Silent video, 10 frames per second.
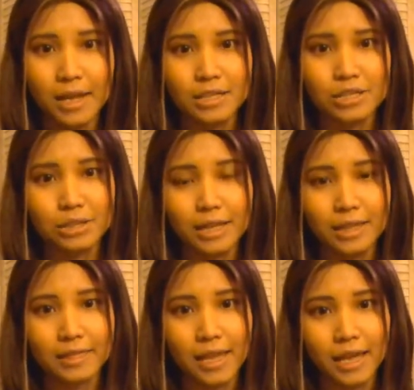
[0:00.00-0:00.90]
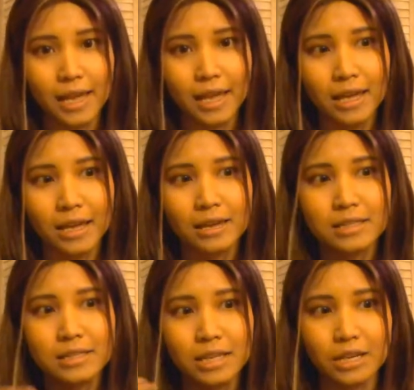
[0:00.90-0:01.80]
so that they can
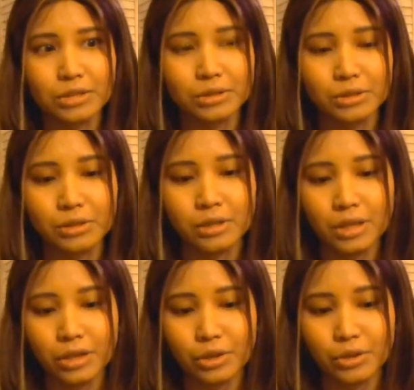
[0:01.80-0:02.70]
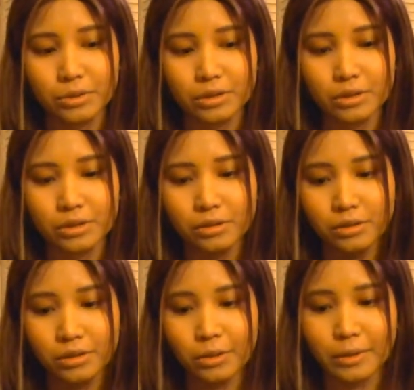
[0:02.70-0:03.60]
schedule your
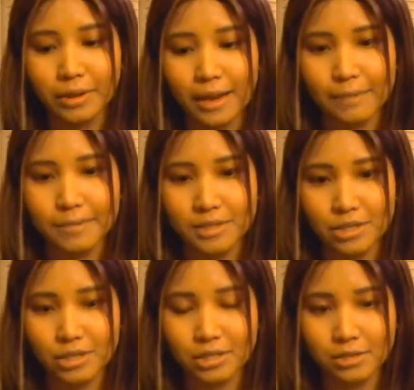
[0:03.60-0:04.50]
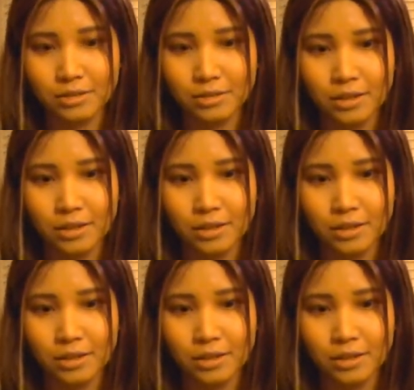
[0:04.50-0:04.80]
cold cap session.